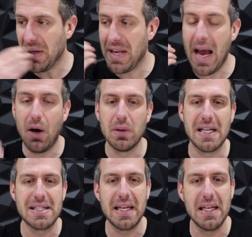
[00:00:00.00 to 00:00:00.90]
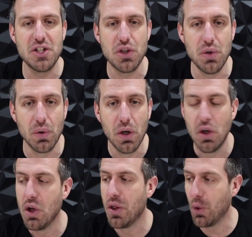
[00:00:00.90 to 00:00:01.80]
Now, let's get into
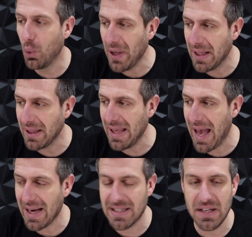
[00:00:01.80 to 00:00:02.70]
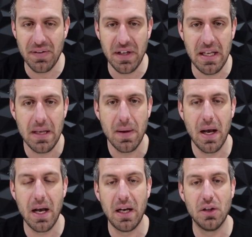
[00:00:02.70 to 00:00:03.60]
the weekly activity
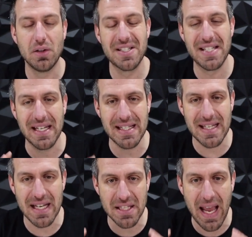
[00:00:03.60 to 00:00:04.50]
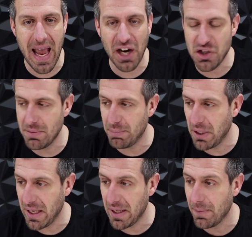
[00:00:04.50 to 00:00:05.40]
success action
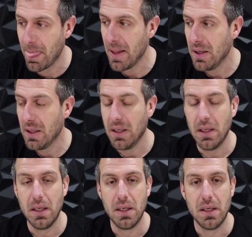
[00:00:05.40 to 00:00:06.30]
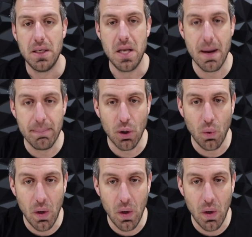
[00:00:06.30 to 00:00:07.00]
plan. Number